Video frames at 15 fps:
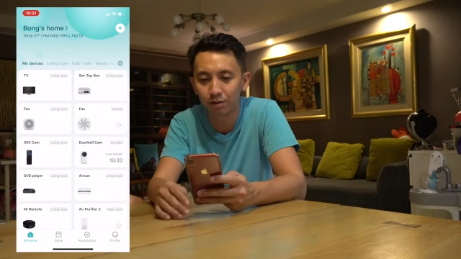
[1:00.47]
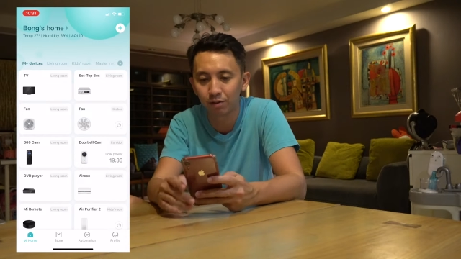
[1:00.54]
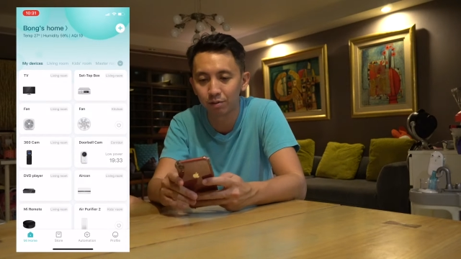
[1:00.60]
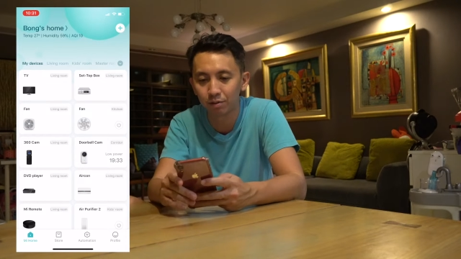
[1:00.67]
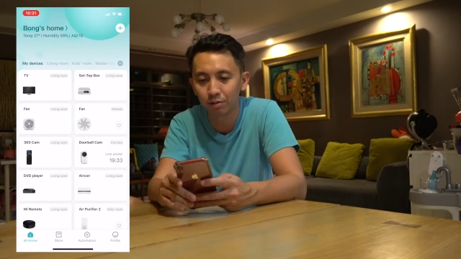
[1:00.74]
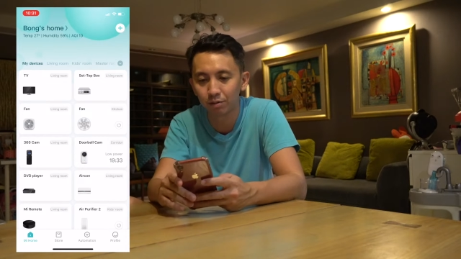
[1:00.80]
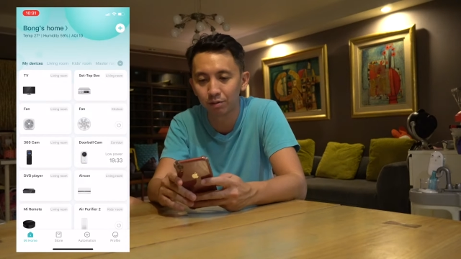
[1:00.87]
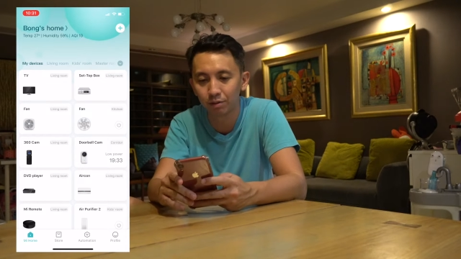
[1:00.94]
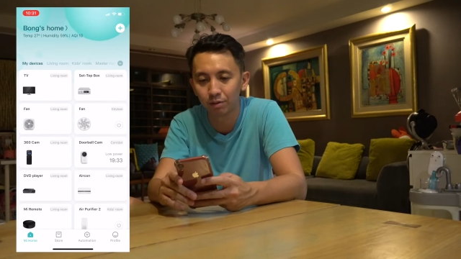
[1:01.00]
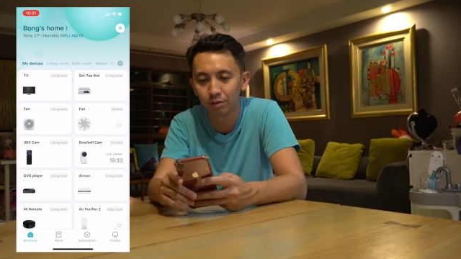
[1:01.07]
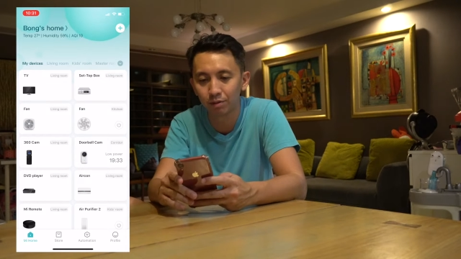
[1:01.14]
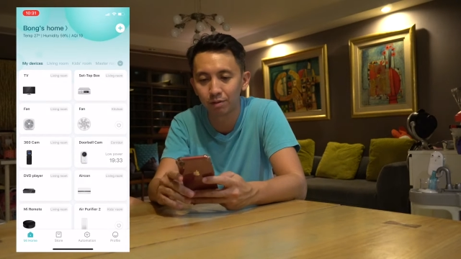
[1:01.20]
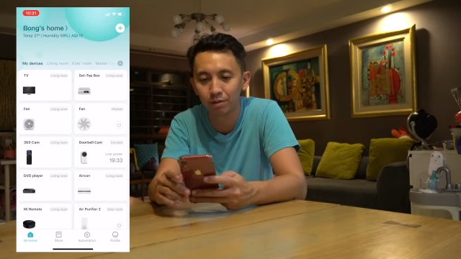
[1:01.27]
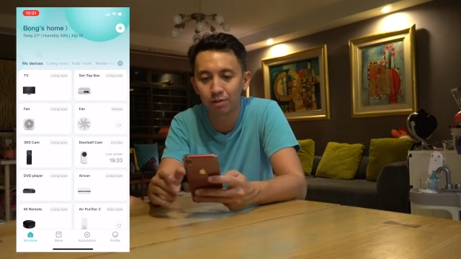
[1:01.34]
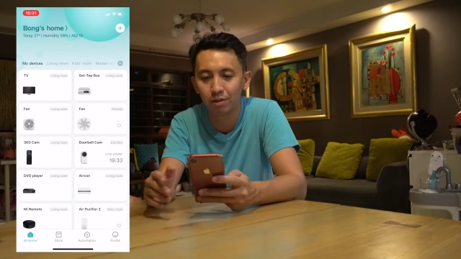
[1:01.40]
So
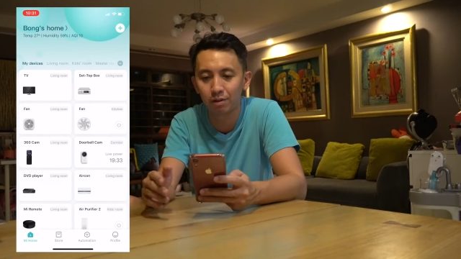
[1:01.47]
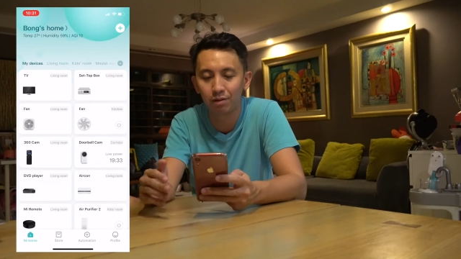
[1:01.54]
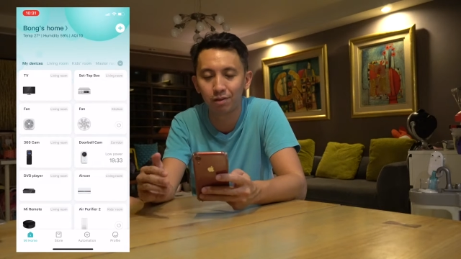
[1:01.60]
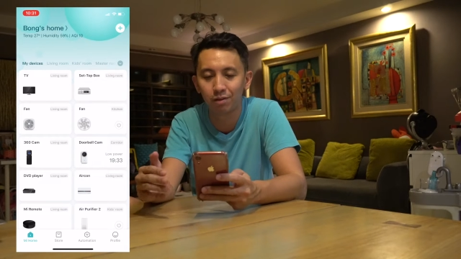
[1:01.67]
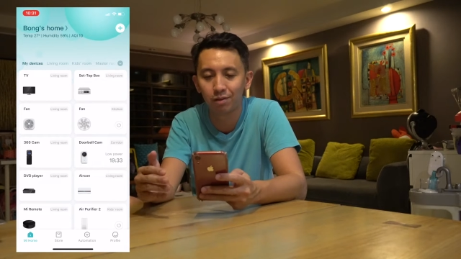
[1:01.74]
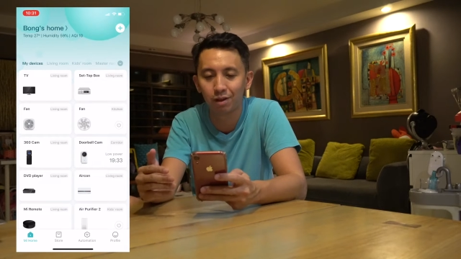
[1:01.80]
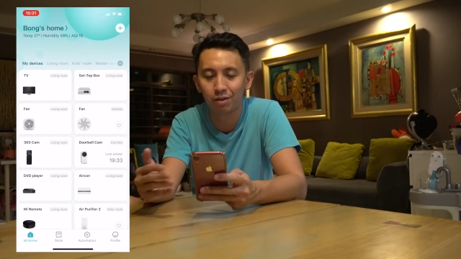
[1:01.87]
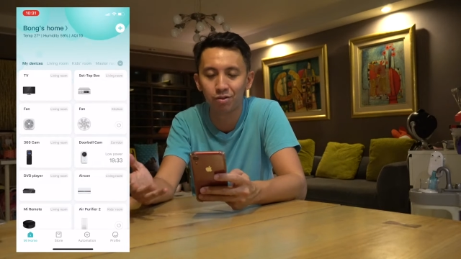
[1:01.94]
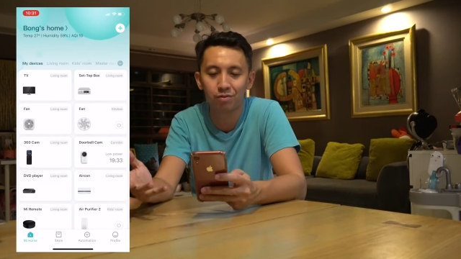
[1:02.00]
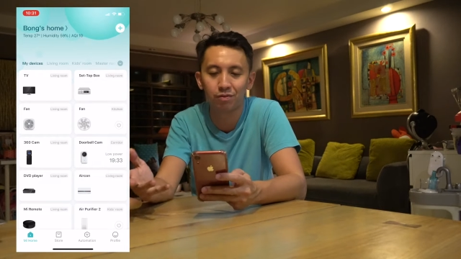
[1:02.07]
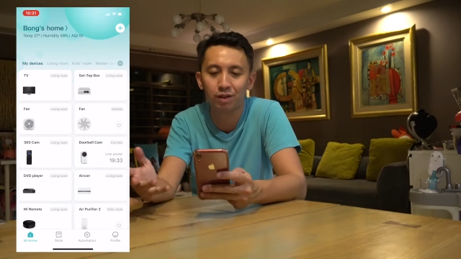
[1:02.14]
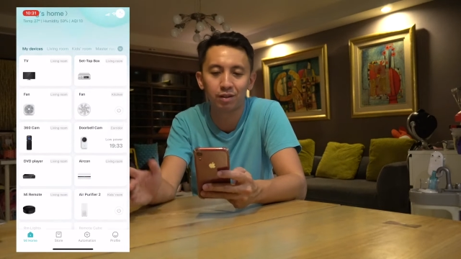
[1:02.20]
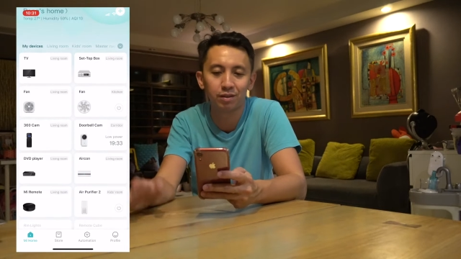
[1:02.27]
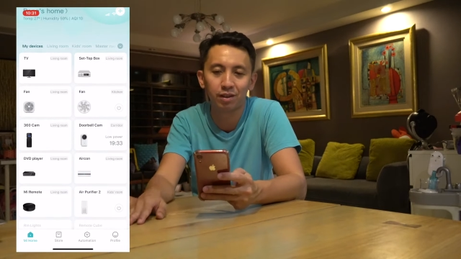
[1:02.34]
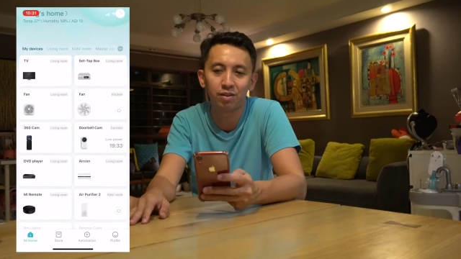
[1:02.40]
it's in actual
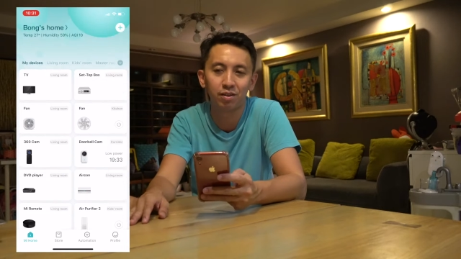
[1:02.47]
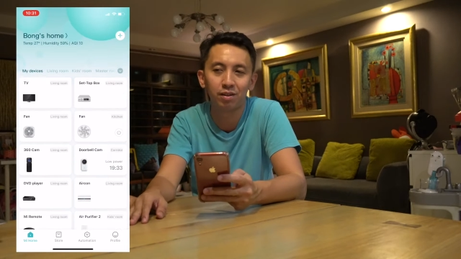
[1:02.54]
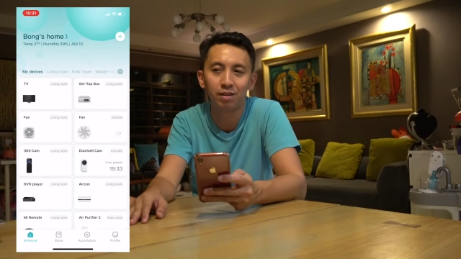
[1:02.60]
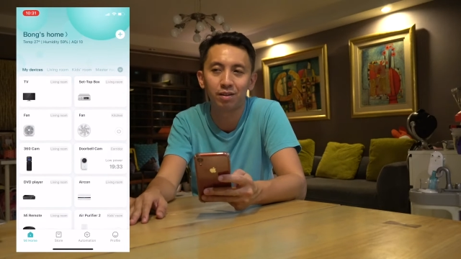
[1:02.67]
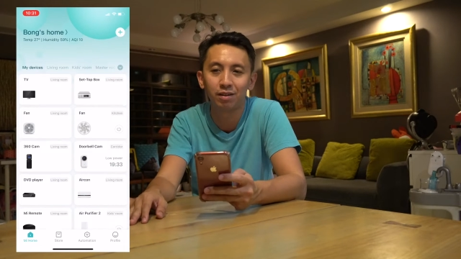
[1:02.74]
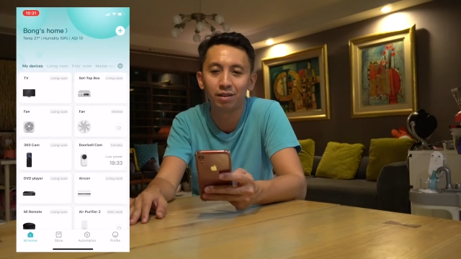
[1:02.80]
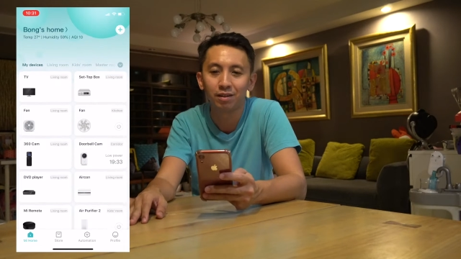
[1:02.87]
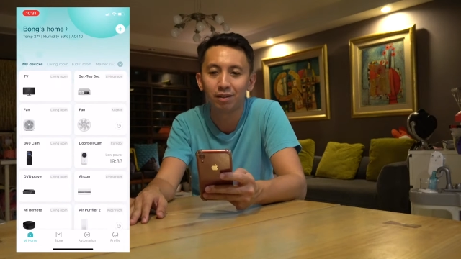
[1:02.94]
fact, it's actually